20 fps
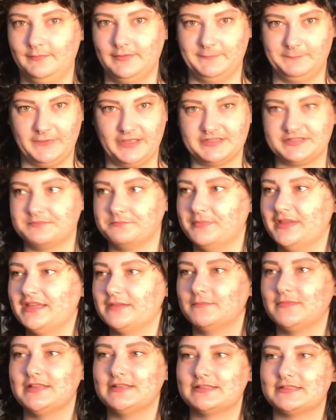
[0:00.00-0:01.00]
I bought some
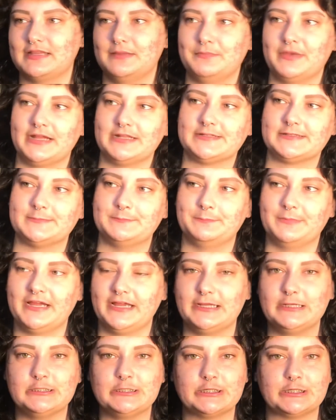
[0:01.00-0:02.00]
pigments, I bought some
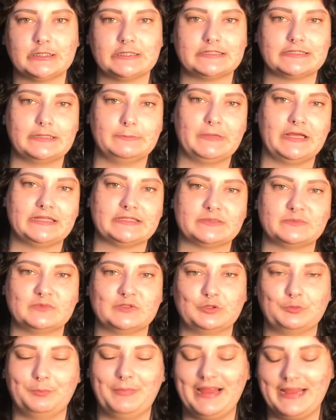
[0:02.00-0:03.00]
binders, I bought some
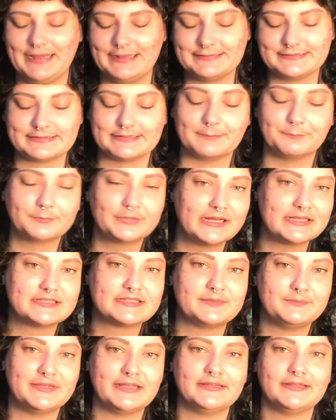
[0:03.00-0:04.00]
little pans, and I pressed
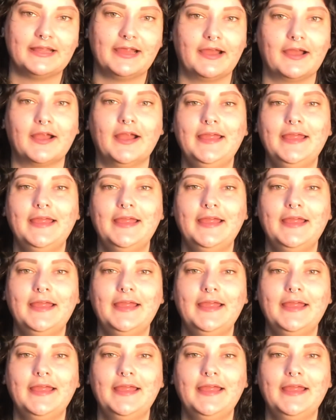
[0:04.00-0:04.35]
them in there.